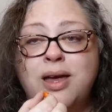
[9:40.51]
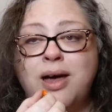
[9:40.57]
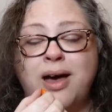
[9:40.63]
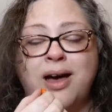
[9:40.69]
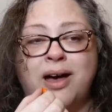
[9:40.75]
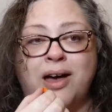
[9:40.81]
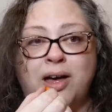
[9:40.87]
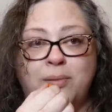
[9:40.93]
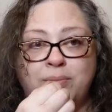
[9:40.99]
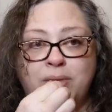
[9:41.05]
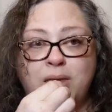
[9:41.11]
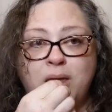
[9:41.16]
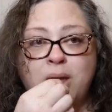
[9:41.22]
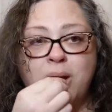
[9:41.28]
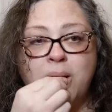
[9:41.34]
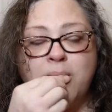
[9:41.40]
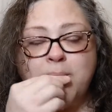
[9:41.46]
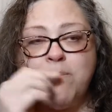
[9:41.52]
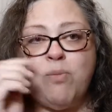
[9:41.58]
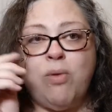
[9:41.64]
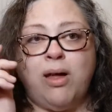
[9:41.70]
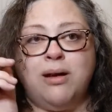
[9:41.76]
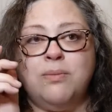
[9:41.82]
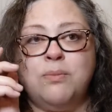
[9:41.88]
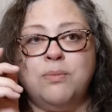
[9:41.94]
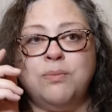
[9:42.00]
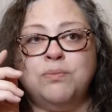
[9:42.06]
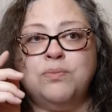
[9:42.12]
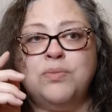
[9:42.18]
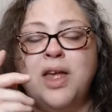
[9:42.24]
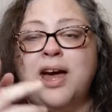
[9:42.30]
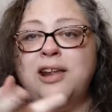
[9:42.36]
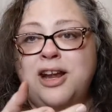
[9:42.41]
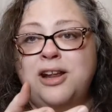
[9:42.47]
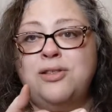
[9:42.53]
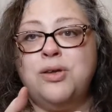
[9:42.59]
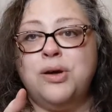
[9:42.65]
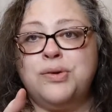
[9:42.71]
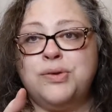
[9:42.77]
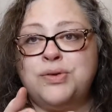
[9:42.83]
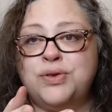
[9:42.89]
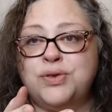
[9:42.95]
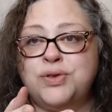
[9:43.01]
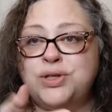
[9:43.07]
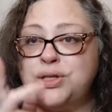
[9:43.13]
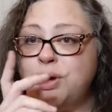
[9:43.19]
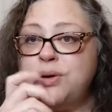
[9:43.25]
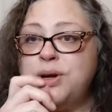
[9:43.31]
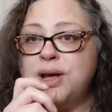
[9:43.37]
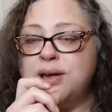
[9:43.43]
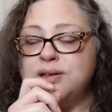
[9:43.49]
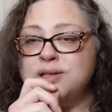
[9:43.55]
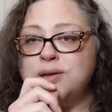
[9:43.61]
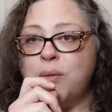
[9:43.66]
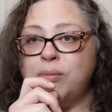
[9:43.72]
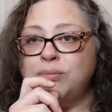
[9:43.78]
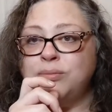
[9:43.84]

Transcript: Um, Jarritos sodas